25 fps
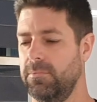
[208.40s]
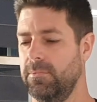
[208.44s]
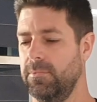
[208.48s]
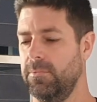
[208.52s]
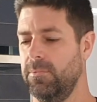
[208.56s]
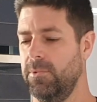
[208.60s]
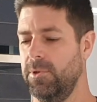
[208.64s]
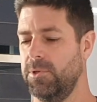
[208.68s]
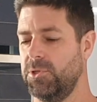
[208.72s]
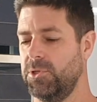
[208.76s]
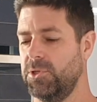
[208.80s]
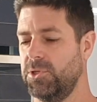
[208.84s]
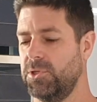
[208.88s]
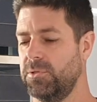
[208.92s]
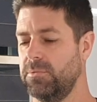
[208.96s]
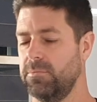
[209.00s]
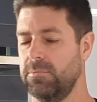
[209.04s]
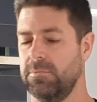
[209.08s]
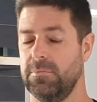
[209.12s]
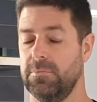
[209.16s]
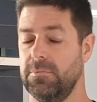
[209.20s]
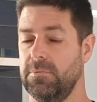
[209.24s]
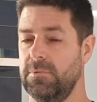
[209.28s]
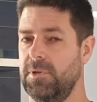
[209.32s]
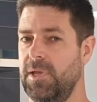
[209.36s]
which
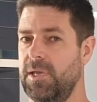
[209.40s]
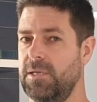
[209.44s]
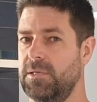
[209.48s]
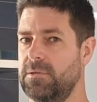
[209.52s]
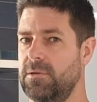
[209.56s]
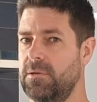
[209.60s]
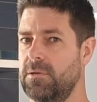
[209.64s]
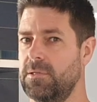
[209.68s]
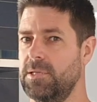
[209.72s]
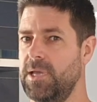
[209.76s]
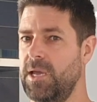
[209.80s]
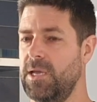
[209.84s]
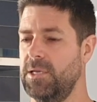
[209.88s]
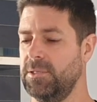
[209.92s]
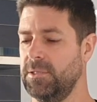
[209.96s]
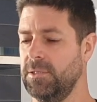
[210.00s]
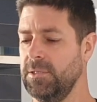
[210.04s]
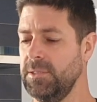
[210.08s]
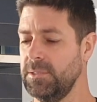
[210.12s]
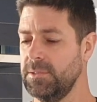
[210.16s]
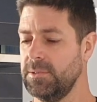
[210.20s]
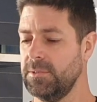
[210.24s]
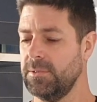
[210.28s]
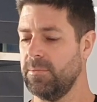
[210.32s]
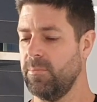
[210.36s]
has
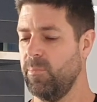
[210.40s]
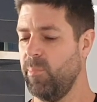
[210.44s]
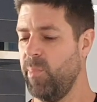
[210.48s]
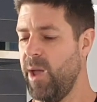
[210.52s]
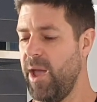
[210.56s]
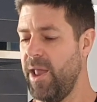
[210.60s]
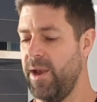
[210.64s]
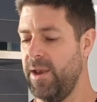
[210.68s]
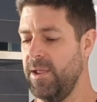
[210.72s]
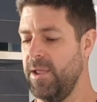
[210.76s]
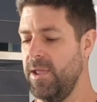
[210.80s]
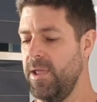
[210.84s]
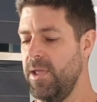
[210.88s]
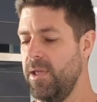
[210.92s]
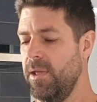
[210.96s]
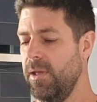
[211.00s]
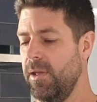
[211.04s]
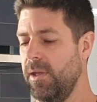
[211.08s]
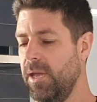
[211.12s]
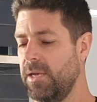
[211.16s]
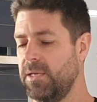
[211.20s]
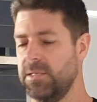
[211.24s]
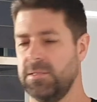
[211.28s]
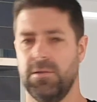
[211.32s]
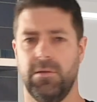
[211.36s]
connotations, but
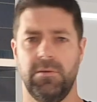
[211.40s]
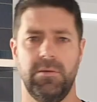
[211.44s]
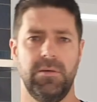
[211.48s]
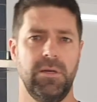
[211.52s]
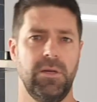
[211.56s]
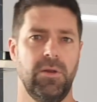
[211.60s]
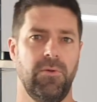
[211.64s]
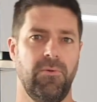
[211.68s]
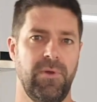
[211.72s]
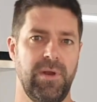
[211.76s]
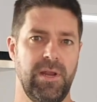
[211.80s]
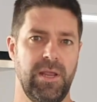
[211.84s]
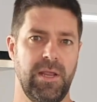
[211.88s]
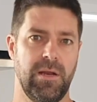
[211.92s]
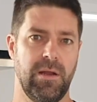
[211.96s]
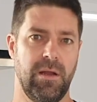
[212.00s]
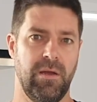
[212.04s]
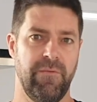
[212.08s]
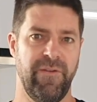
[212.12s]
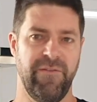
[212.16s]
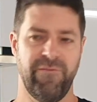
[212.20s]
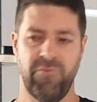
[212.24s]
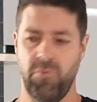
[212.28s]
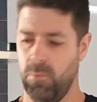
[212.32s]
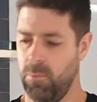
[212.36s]
it's not an ingredient I've
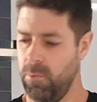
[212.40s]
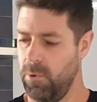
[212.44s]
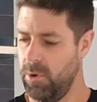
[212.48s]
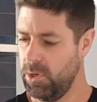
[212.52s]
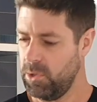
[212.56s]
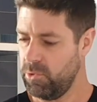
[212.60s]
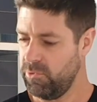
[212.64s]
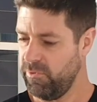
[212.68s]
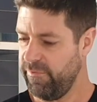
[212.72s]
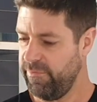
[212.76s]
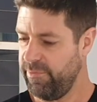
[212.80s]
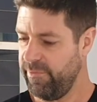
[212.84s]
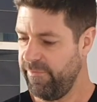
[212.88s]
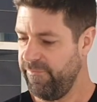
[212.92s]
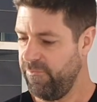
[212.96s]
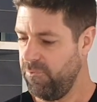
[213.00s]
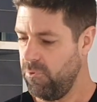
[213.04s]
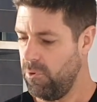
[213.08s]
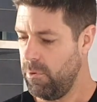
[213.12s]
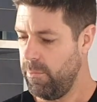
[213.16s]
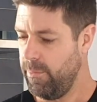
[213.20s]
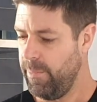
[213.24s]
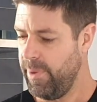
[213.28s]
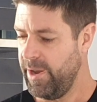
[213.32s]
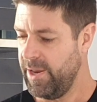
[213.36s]
ever worked with
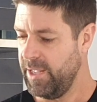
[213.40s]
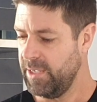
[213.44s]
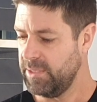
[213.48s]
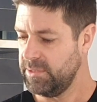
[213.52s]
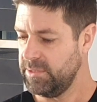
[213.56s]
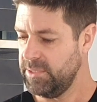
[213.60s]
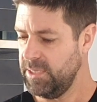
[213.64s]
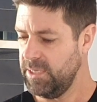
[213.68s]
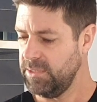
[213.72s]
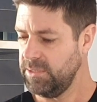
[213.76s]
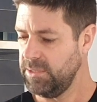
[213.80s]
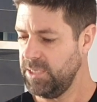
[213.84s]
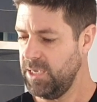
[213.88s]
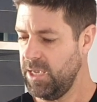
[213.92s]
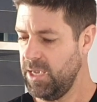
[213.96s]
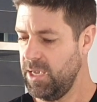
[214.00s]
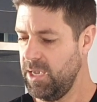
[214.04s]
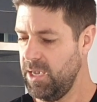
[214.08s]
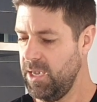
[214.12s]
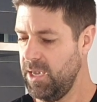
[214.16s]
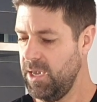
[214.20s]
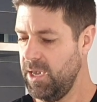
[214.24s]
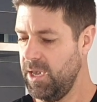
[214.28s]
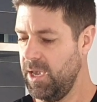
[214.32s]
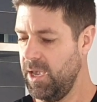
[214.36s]
before, but it says
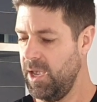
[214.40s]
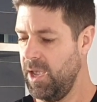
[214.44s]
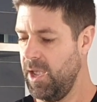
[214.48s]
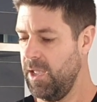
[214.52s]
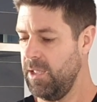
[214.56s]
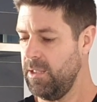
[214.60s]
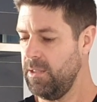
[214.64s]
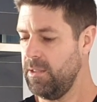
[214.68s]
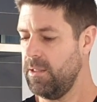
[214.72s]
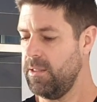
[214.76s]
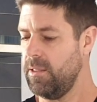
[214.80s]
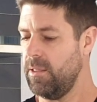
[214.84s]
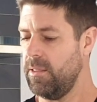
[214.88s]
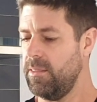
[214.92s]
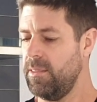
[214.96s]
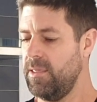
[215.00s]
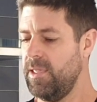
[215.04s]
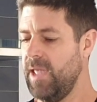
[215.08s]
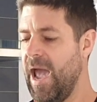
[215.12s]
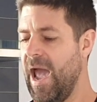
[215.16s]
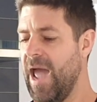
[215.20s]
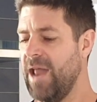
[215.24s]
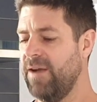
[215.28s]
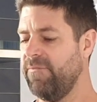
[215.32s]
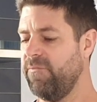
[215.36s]
here the
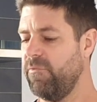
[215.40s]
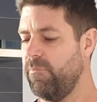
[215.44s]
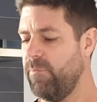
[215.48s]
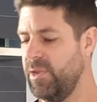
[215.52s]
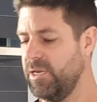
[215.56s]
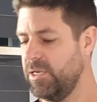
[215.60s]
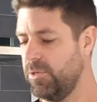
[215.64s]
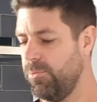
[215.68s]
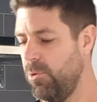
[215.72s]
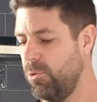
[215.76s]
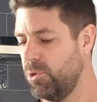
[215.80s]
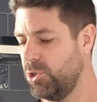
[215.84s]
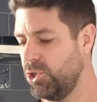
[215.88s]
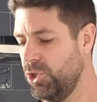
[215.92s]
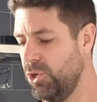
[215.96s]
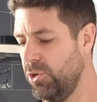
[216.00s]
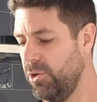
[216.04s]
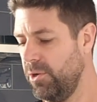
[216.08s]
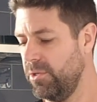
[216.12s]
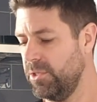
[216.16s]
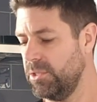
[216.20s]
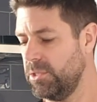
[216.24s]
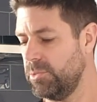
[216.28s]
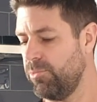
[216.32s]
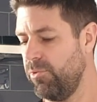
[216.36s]
unfermentable
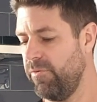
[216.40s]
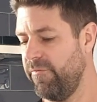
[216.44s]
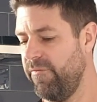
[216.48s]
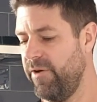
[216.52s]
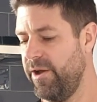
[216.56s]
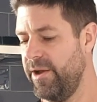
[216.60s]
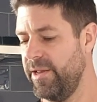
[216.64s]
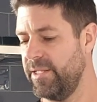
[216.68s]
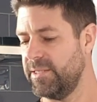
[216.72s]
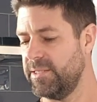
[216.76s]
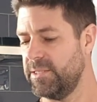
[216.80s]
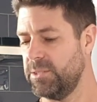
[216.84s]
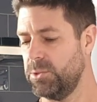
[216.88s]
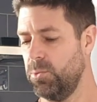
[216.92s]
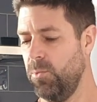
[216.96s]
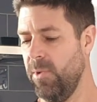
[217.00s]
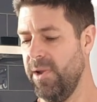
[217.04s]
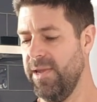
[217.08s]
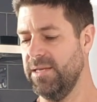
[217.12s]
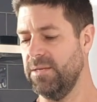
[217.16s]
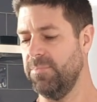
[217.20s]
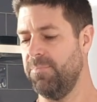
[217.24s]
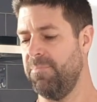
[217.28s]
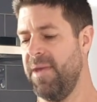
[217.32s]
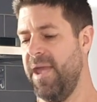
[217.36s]
sugars provide a
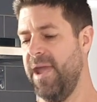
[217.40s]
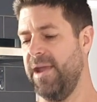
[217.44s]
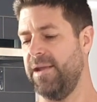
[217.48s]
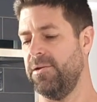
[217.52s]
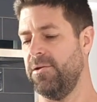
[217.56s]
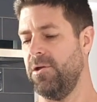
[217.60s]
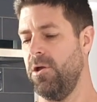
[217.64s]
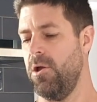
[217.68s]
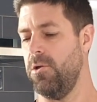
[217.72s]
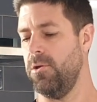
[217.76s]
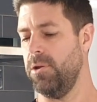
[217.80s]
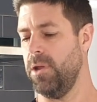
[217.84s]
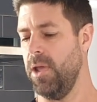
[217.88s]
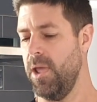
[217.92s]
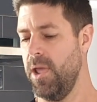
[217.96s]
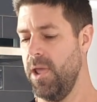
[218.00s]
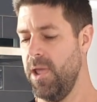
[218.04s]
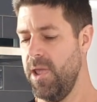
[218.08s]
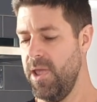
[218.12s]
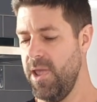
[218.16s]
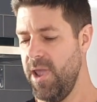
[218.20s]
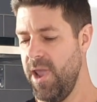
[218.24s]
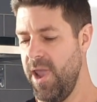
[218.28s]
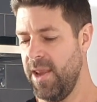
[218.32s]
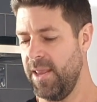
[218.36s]
sweet back note
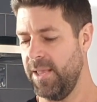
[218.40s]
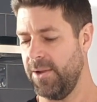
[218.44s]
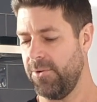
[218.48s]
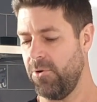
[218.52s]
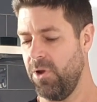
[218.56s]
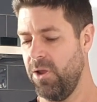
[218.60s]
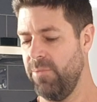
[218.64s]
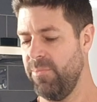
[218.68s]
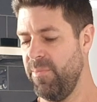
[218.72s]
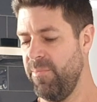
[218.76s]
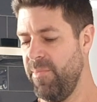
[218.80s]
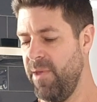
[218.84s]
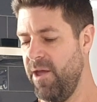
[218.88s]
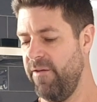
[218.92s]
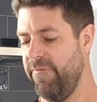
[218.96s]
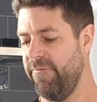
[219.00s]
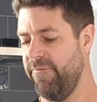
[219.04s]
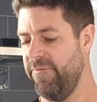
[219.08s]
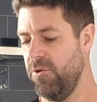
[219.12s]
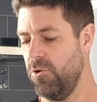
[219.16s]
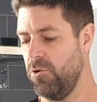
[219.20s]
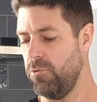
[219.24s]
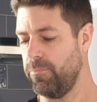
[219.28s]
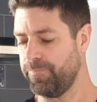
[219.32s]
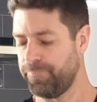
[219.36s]
and a creamy
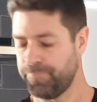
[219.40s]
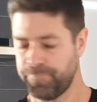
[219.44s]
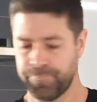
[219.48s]
mouthfeel.